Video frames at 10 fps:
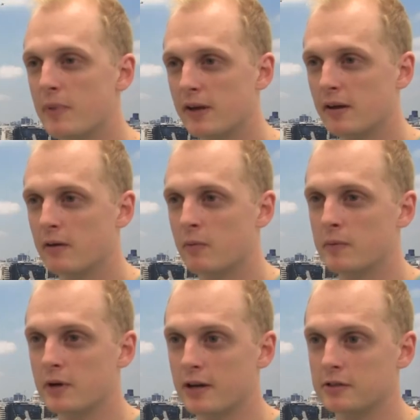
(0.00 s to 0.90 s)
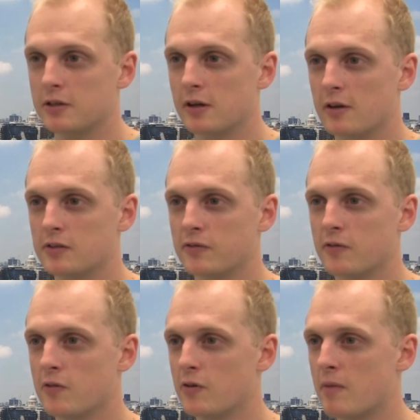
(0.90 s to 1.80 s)
been at Wimbledon Art Studios
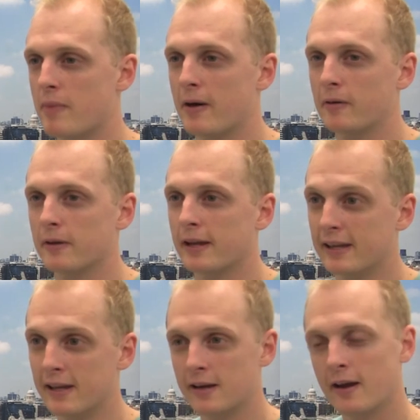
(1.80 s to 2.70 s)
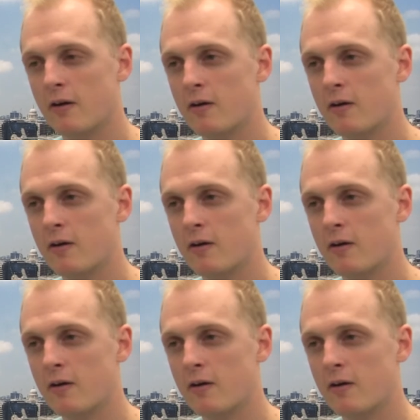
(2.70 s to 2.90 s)
for about a year now,